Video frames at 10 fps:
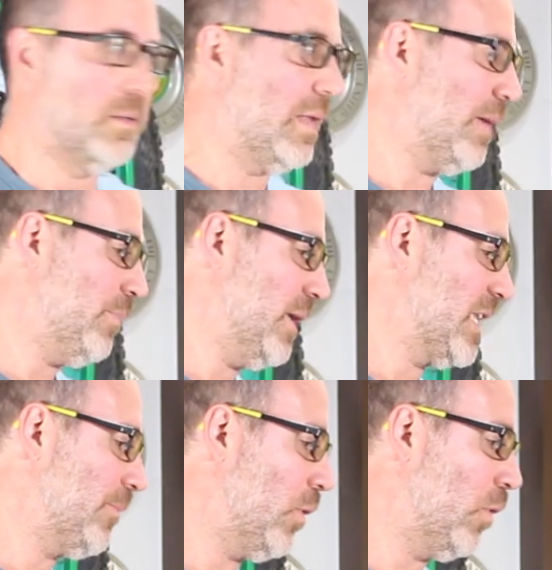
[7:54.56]
Now I
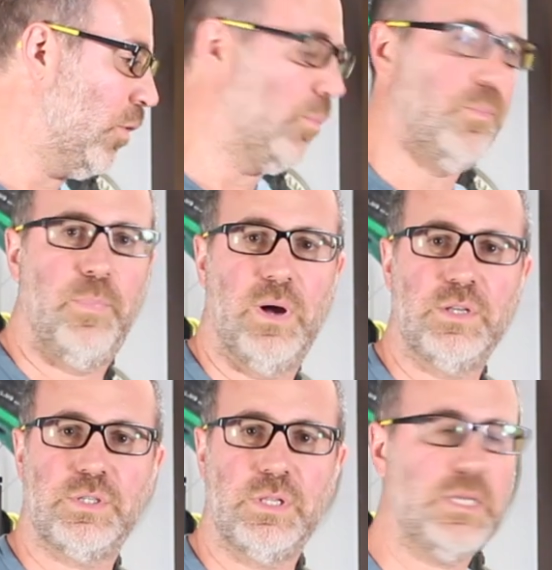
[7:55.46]
picked up a whole
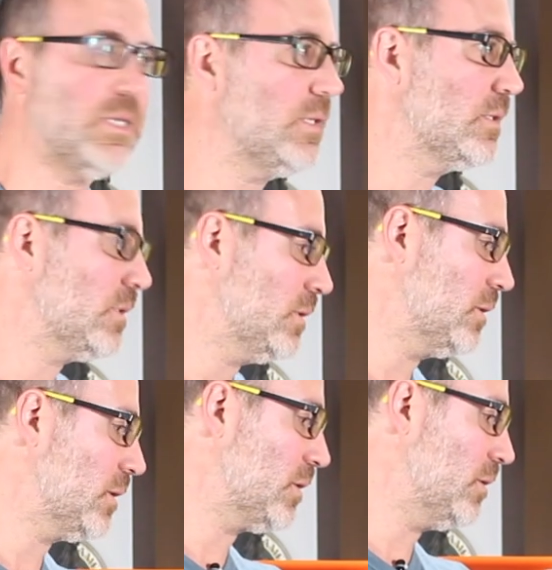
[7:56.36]
bunch of these.
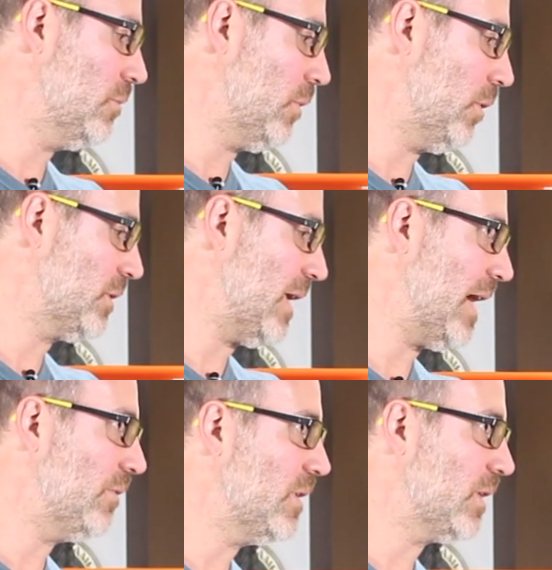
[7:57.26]
Doesn't hurt to
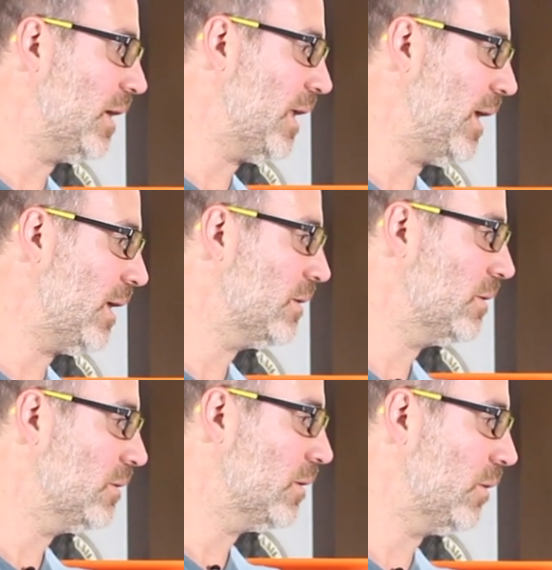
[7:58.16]
have these on
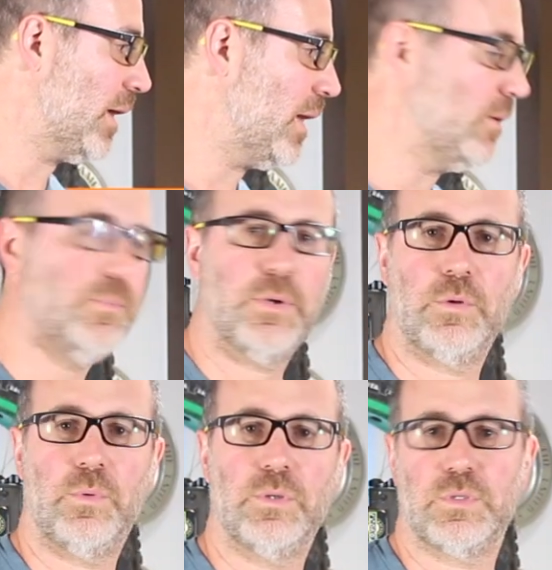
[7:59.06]
hand, okay?
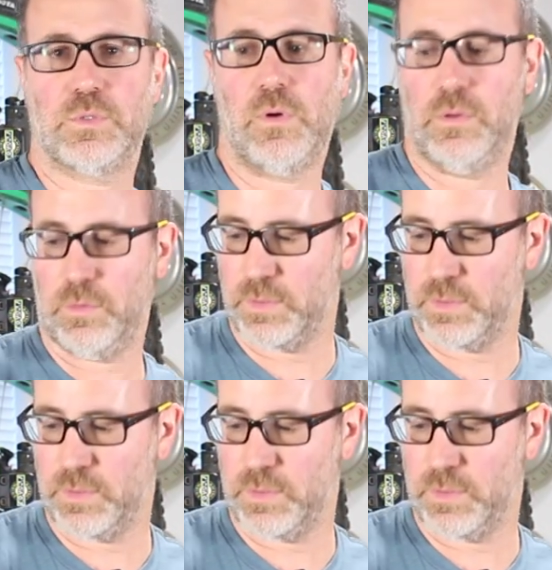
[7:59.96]
Bigger ones, smaller